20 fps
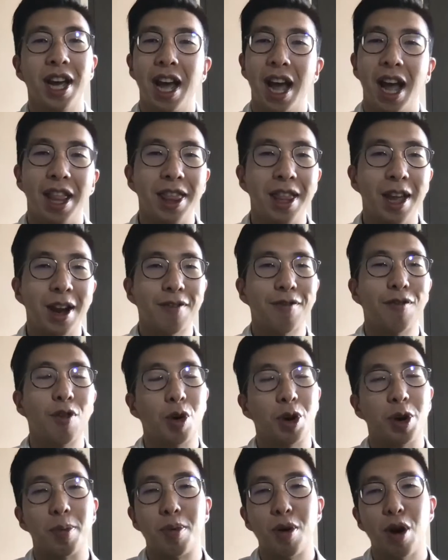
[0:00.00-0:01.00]
and therefore
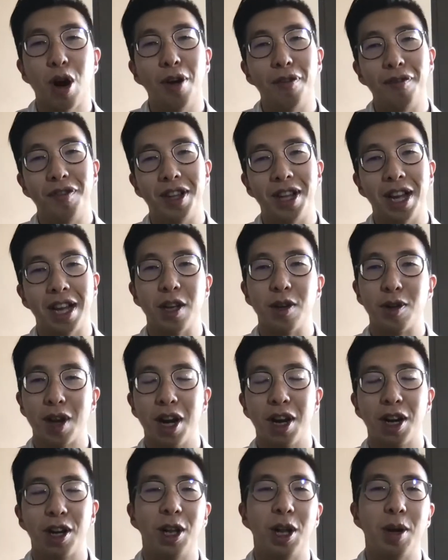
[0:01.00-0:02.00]
the profit that you
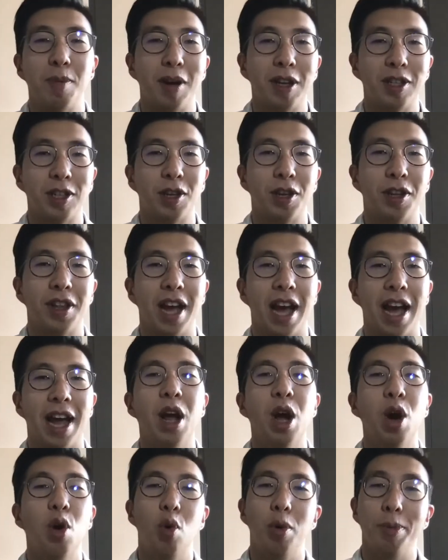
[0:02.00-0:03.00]
calculate based on that
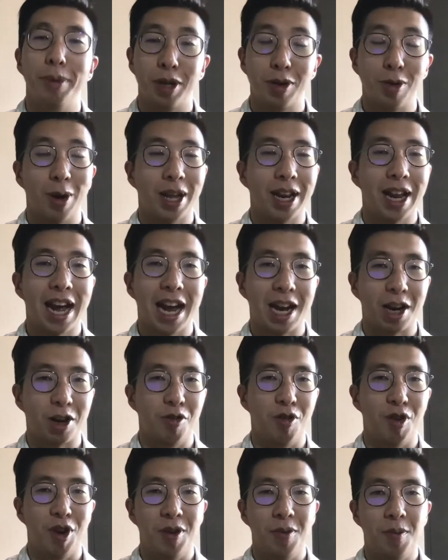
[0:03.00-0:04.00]
would be quite accurate.